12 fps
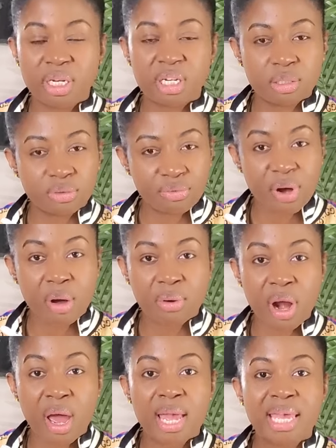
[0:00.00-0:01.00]
the
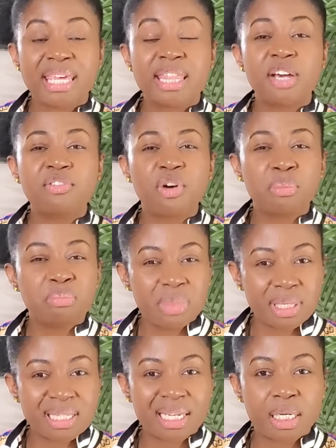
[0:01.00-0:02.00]
devourer. It therefore
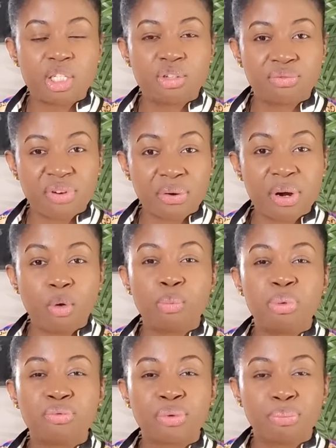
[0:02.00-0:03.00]
means that the devourer
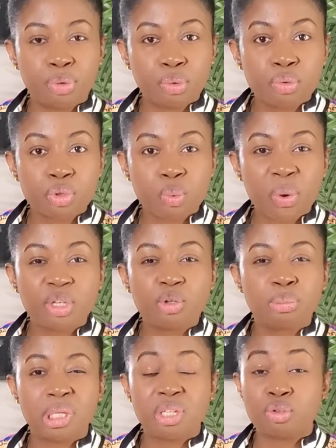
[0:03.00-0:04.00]
will be rebuked when
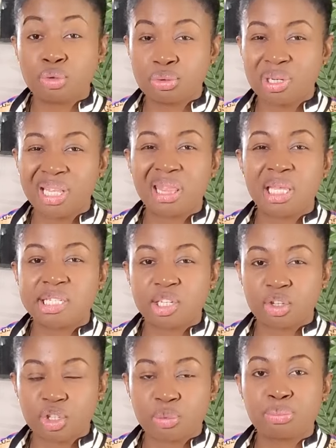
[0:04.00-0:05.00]
you begin to do the things
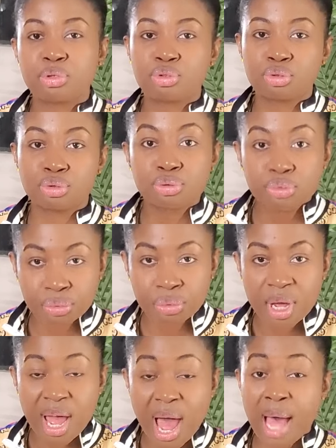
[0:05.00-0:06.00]
that you're supposed to do.
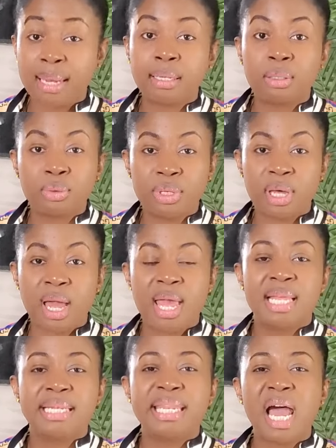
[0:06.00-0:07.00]
Hallelujah.
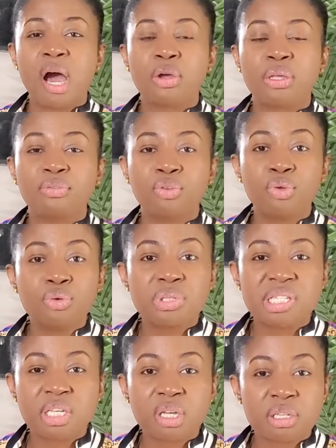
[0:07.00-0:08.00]
Now, if you
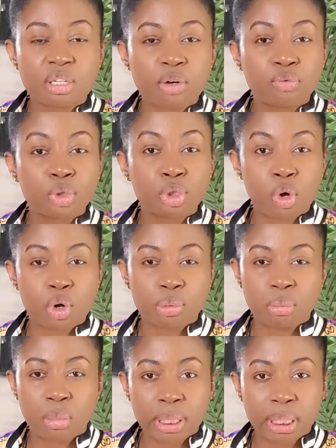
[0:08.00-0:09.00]
see yourself with
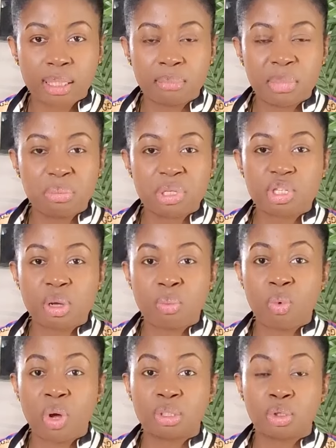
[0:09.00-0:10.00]
torn money, maybe
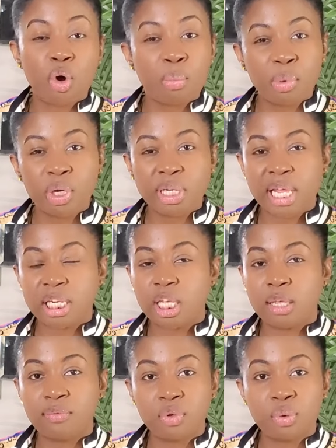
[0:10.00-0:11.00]
someone tore money
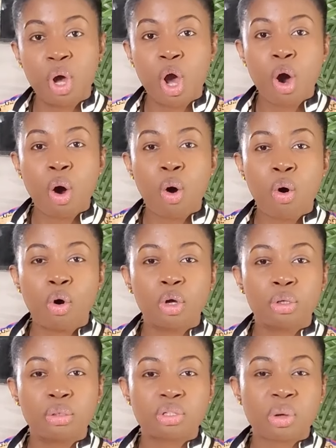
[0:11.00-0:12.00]
and gave you,
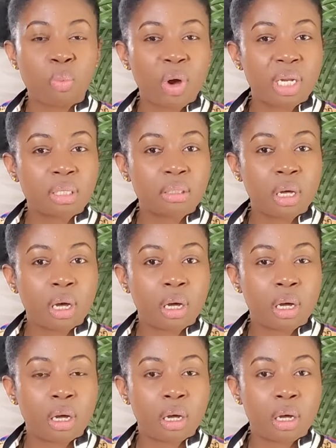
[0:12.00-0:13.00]
or someone, uh, uh,
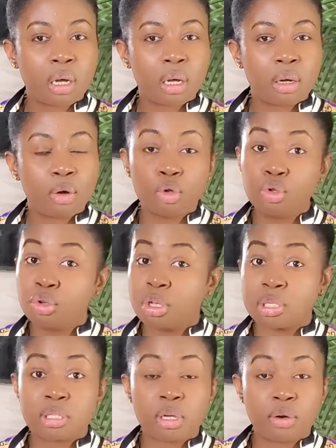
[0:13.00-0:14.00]
uh, uh or you
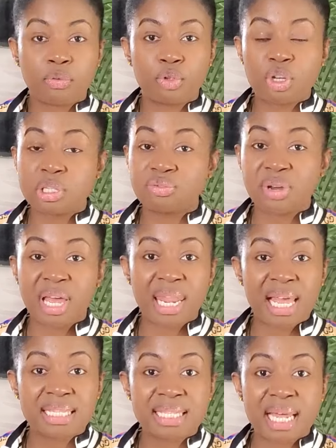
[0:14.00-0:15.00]
yourself, you just
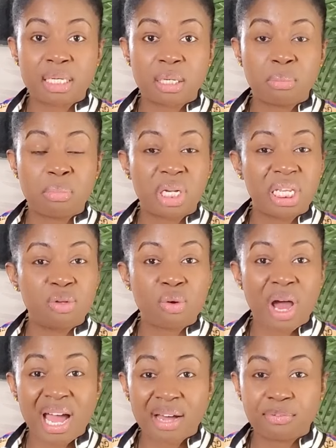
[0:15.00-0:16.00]
realize that the money you
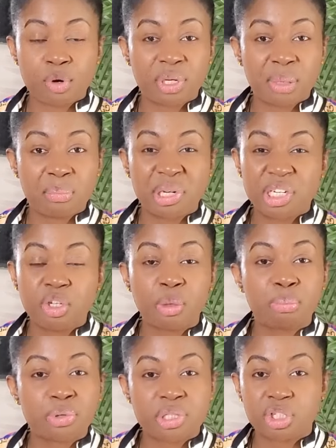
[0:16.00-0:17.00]
have or the money in
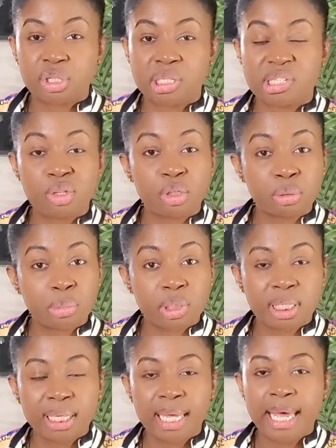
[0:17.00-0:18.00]
your possession is torn
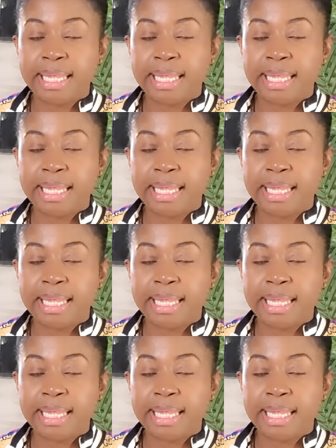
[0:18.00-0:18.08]
money.